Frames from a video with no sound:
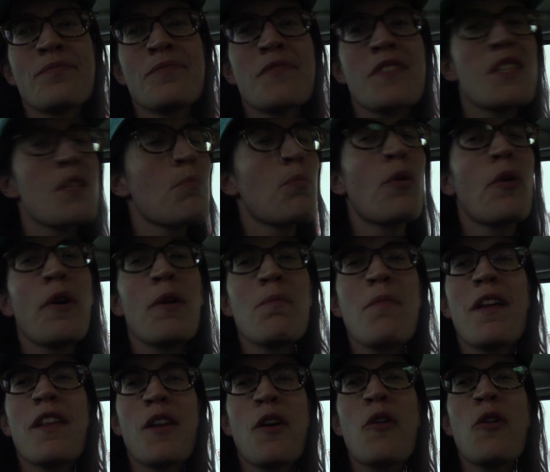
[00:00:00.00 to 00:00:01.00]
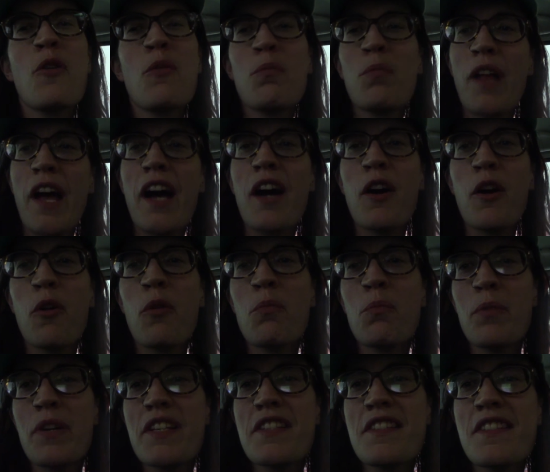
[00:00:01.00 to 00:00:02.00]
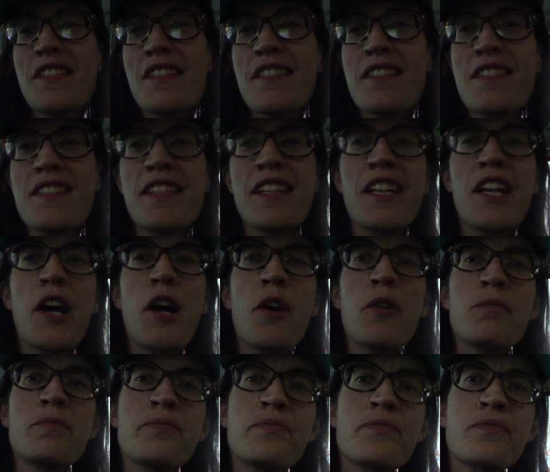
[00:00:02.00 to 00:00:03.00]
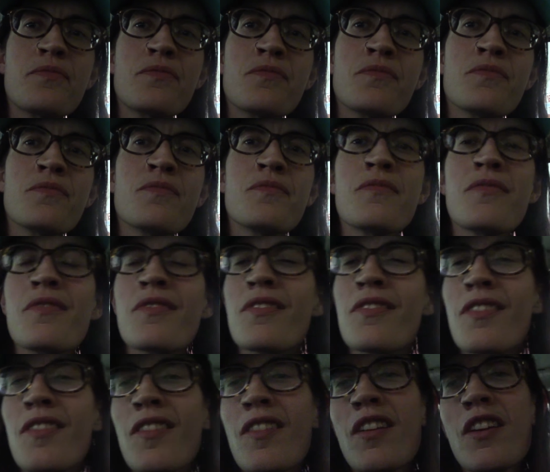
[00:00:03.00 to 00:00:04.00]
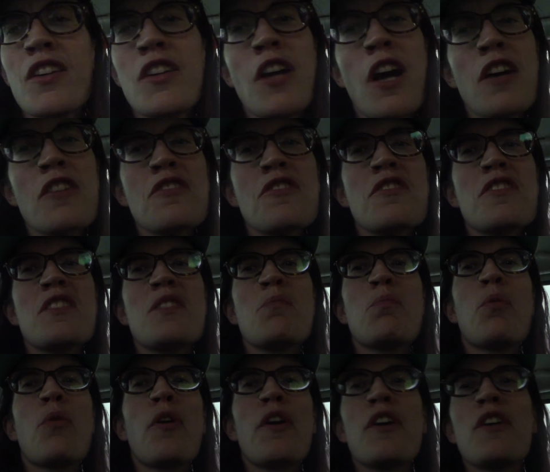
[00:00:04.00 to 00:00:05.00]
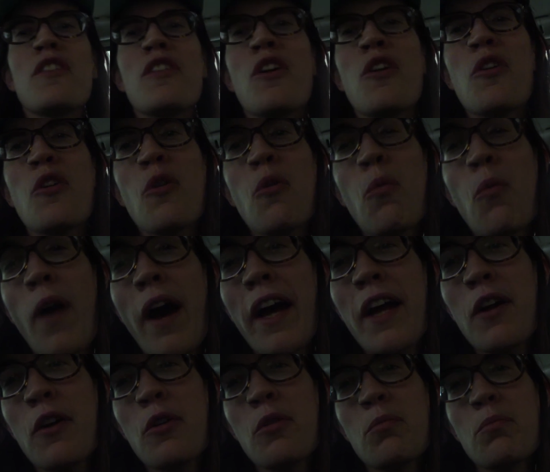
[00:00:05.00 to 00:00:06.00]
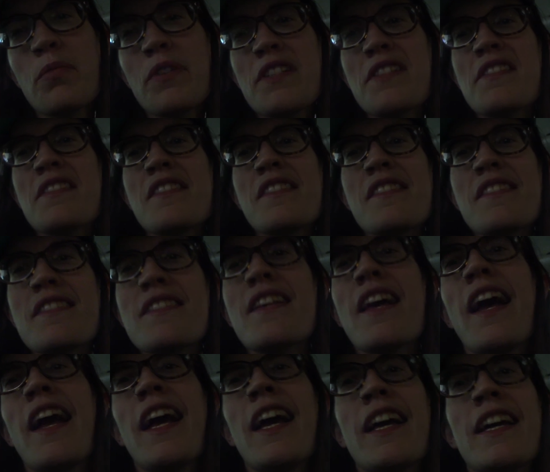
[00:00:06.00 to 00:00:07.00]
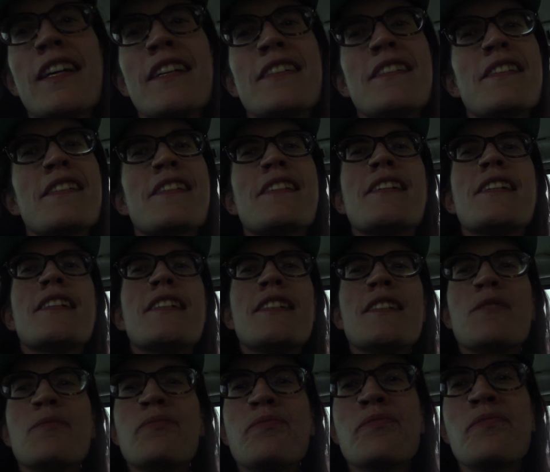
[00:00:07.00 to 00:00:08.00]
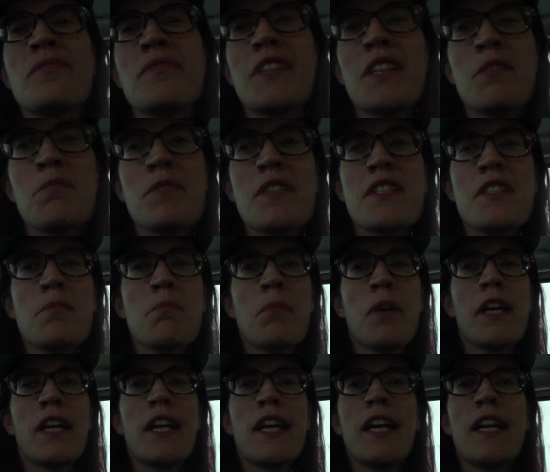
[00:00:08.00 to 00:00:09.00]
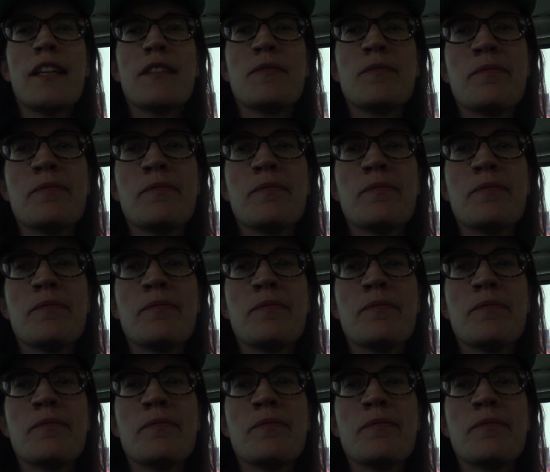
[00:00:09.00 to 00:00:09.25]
Support my local black-owned business, you know. Y'all should support your local white-owned business and give me some money.